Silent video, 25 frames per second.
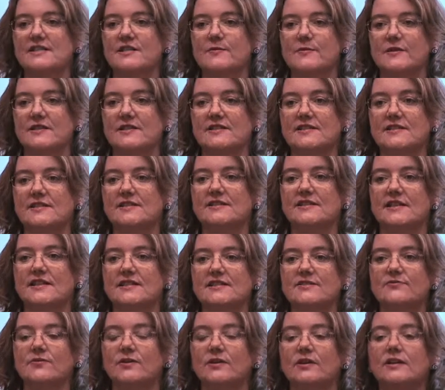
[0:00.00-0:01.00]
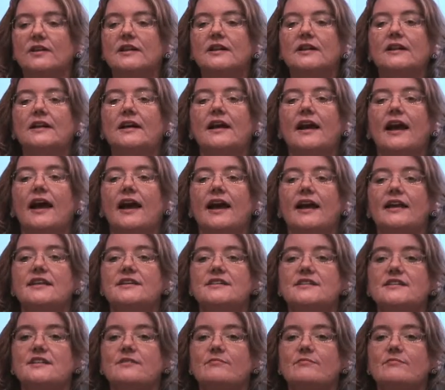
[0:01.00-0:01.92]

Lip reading: to be successful. And